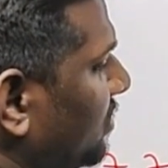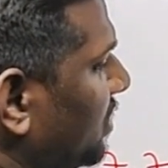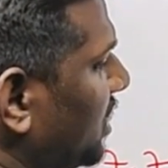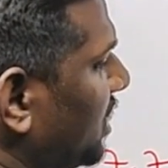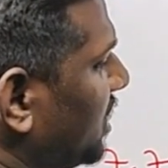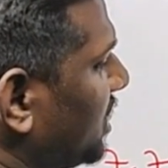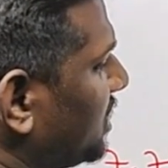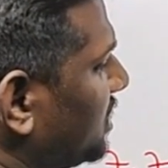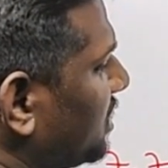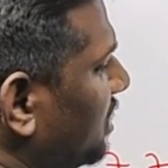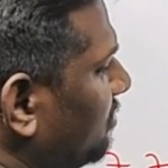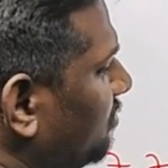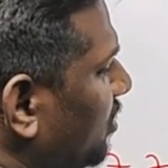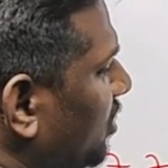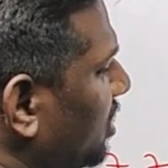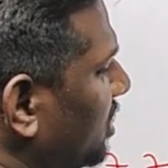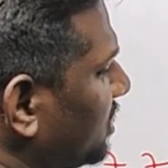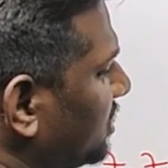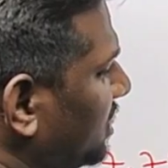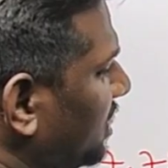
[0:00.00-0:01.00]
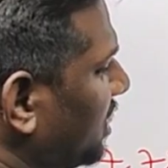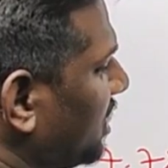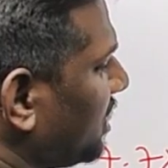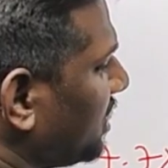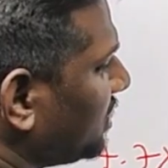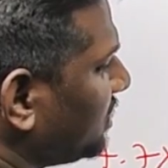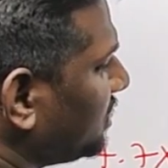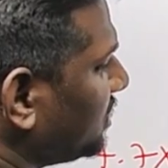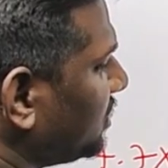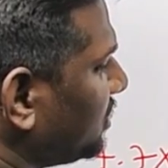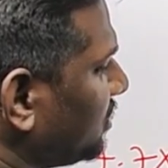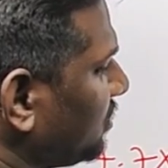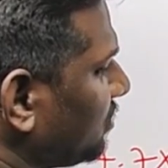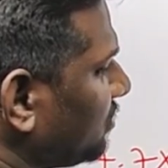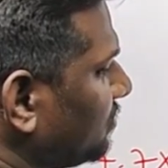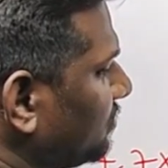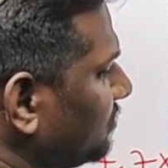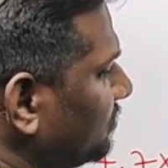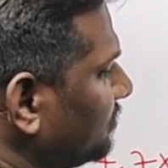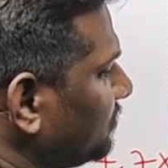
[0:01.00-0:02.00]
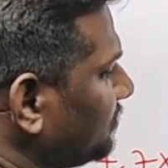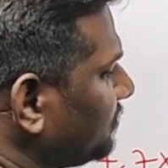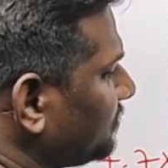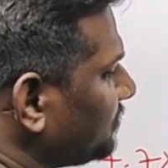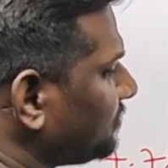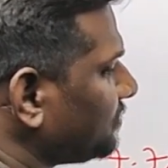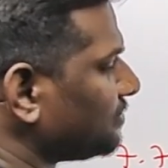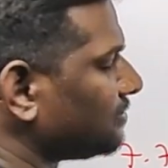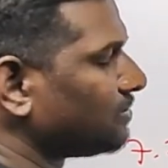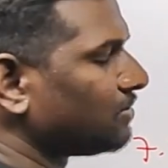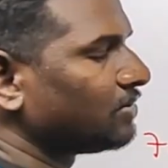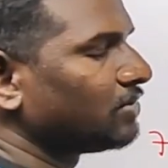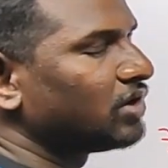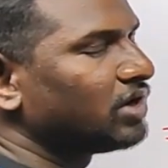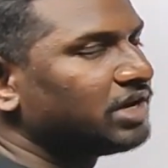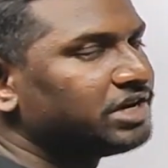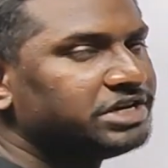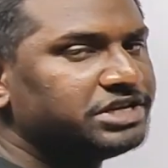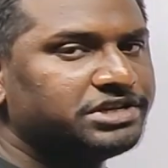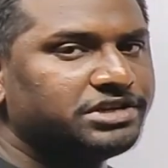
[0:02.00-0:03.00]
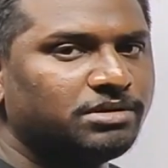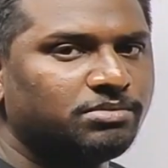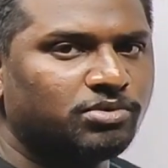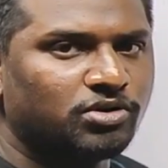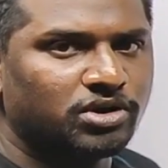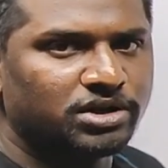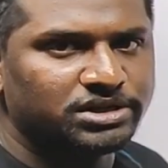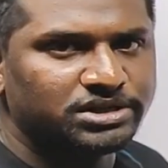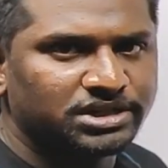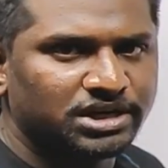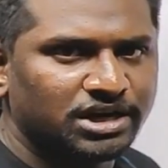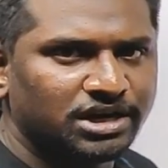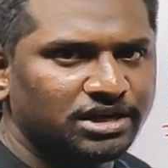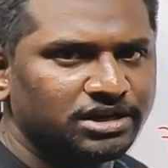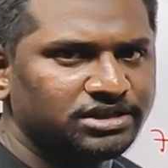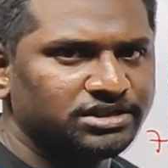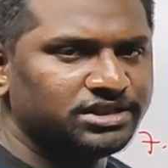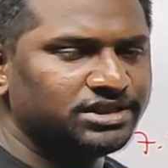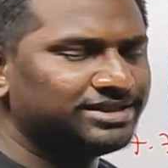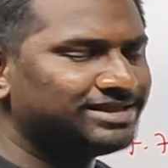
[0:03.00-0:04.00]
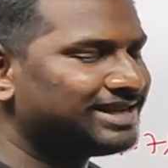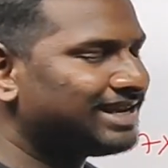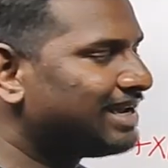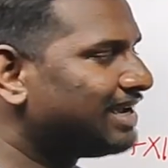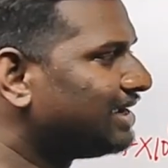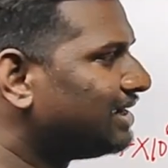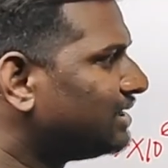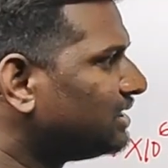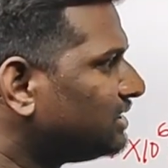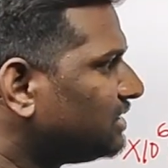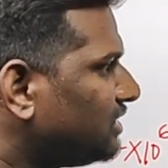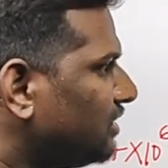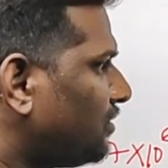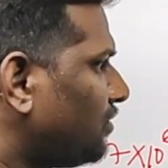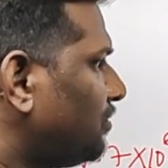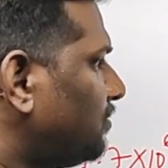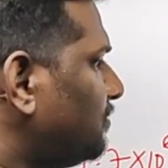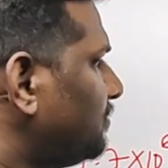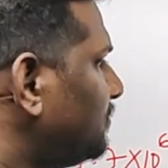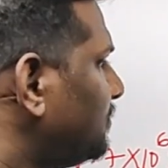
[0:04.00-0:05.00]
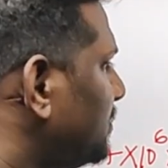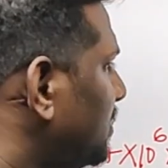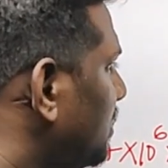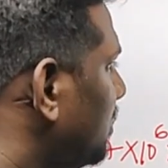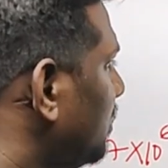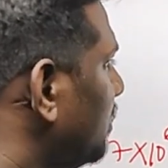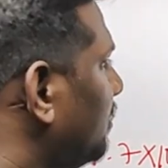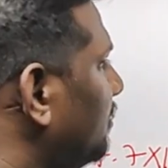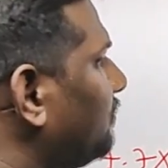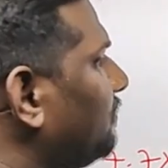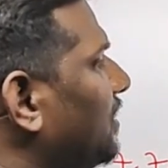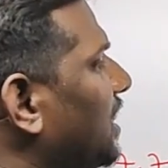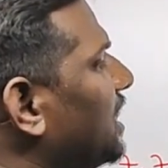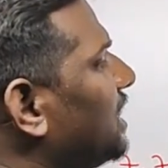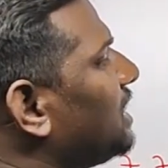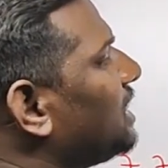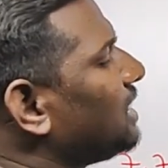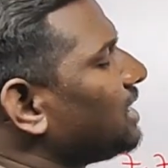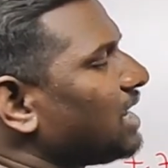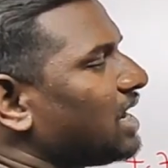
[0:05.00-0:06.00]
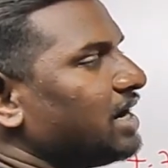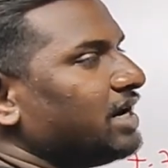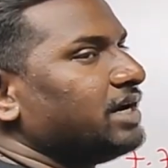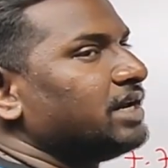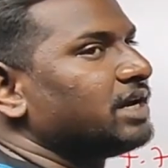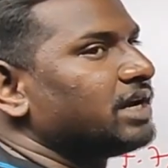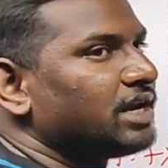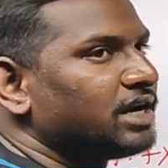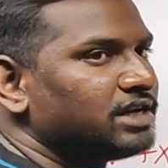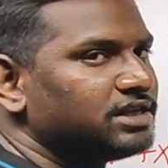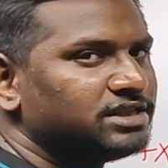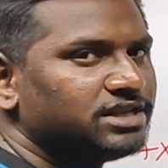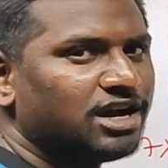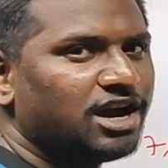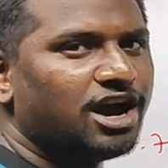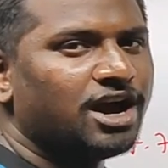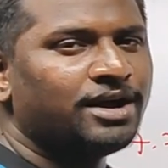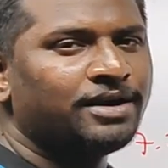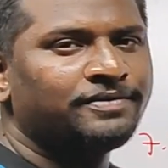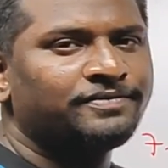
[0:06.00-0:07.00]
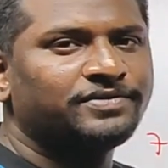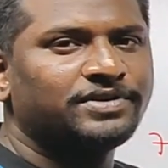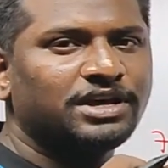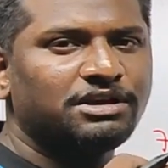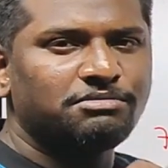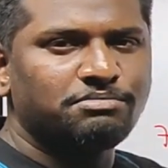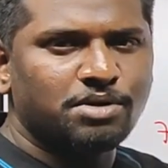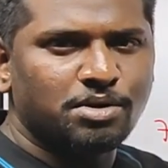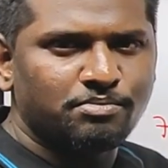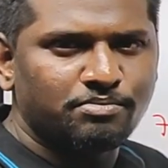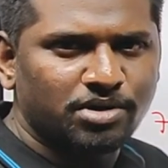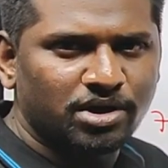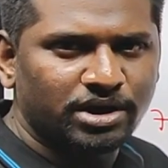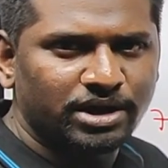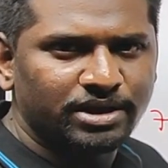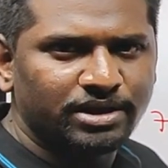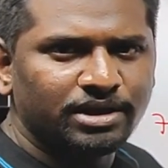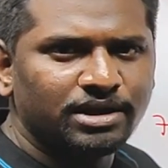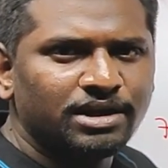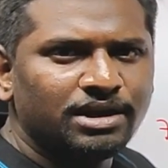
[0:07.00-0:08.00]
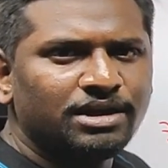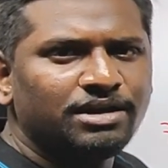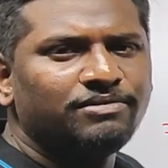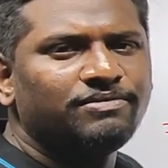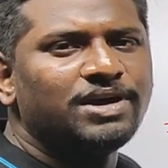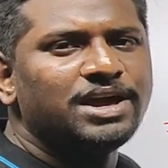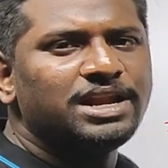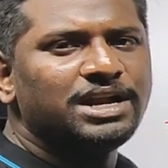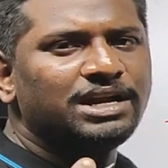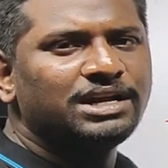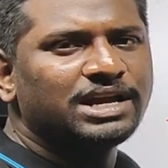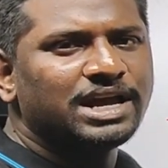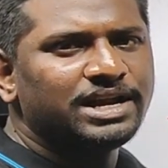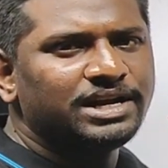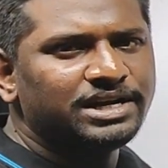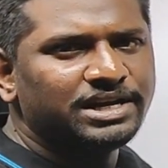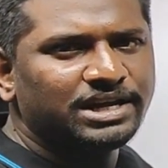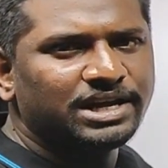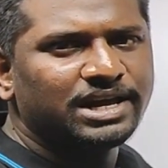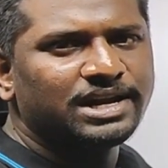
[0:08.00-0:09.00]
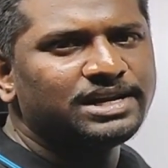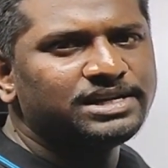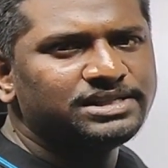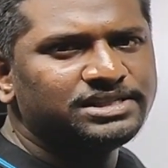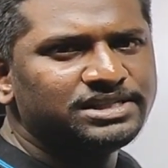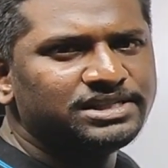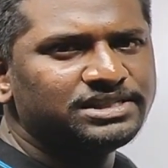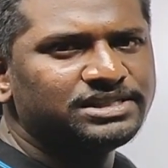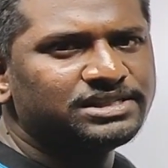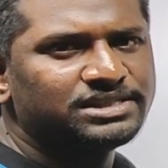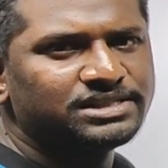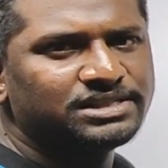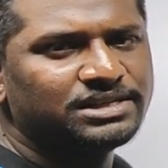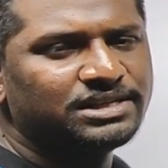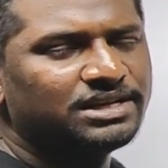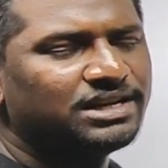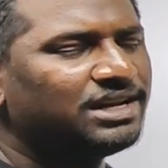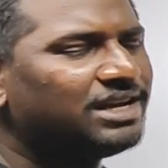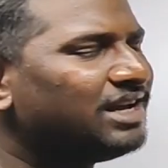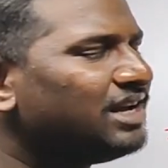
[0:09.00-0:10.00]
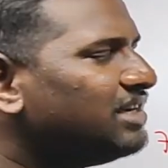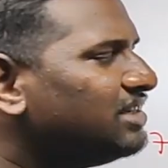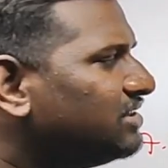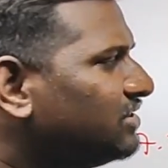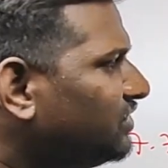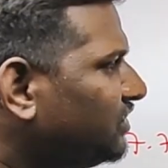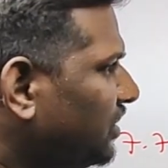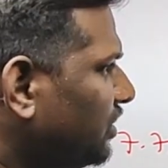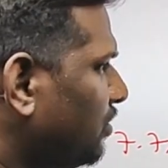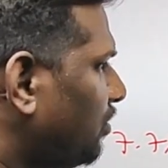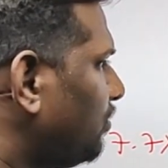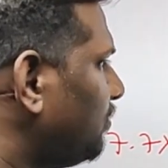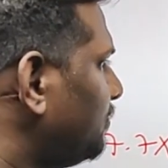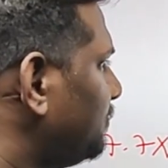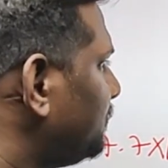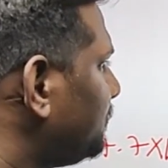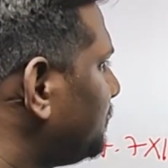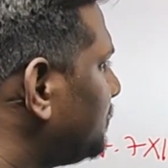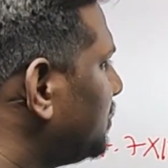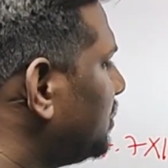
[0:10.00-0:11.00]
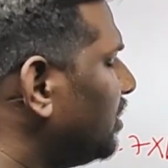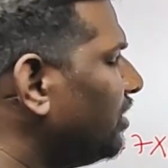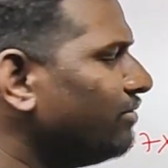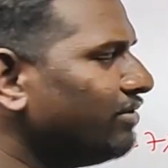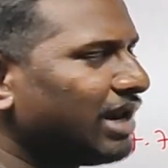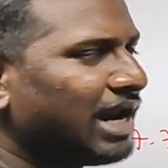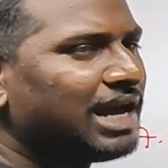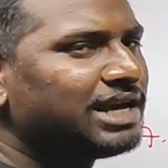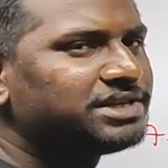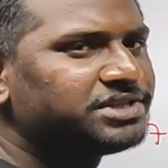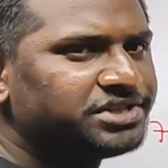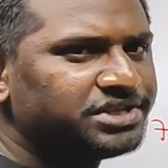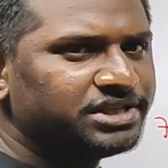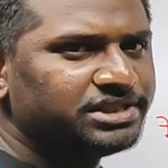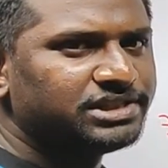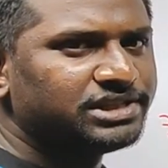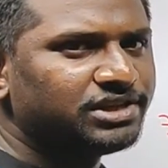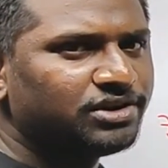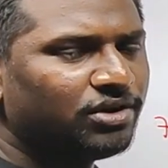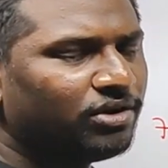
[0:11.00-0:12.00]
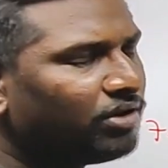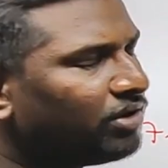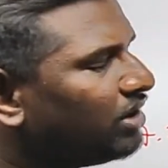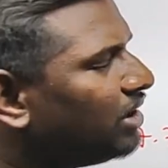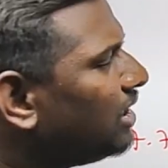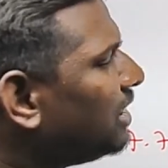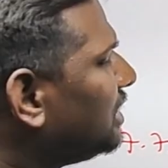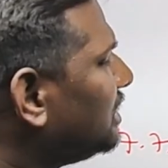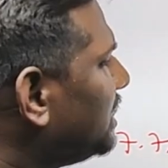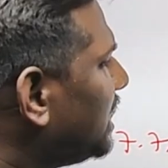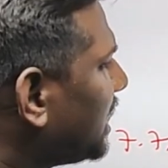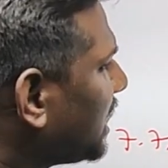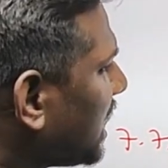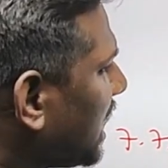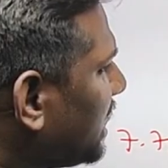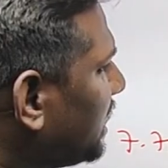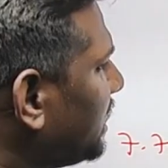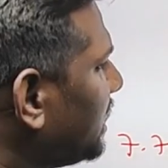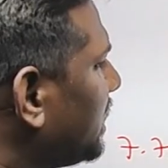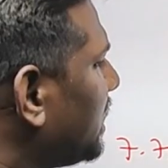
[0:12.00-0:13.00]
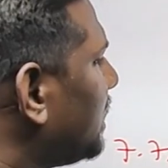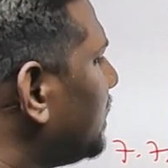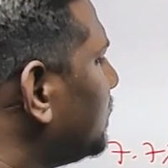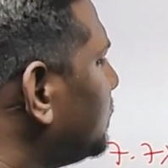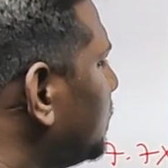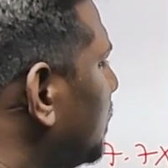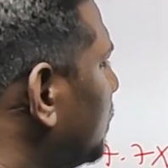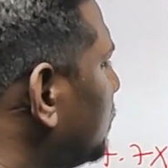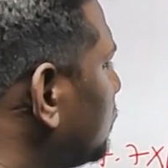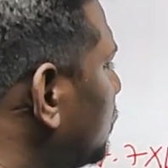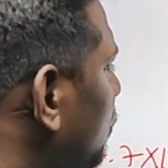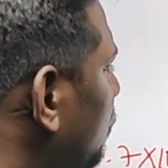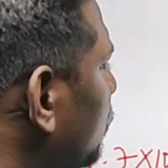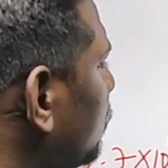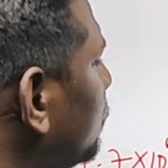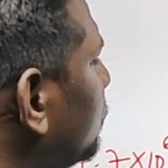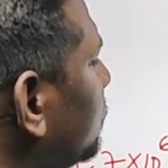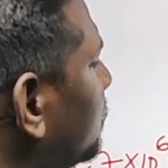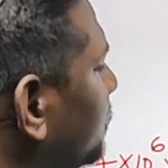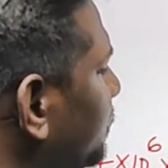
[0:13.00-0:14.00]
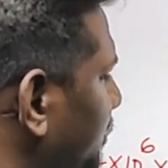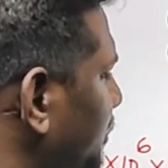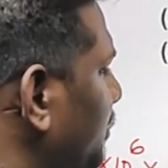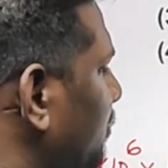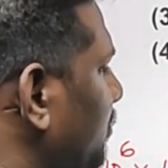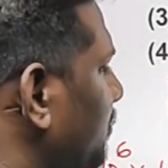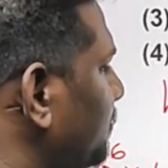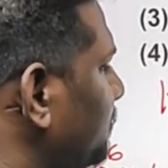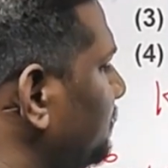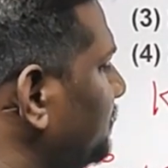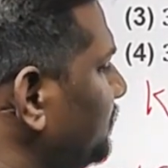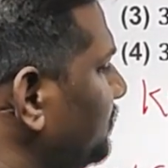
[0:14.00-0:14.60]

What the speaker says: Initial potential energy 0. Initial potential energy is 0. Final kinetic energy after bombarding, final kinetic energy is 0. Velocity is 0, then kinetic energy also 0.